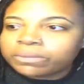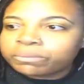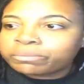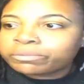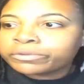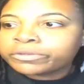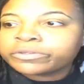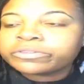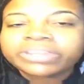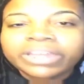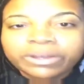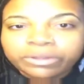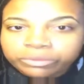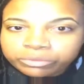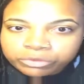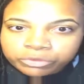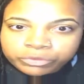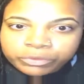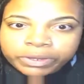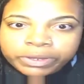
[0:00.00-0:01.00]
It proves I
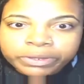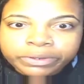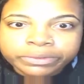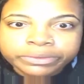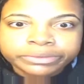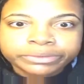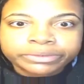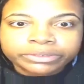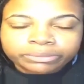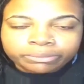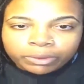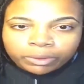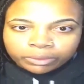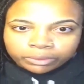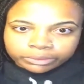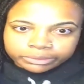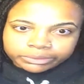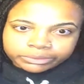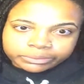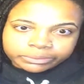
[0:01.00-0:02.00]
don't drink or
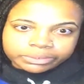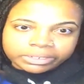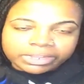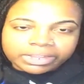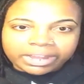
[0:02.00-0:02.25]
smoke or do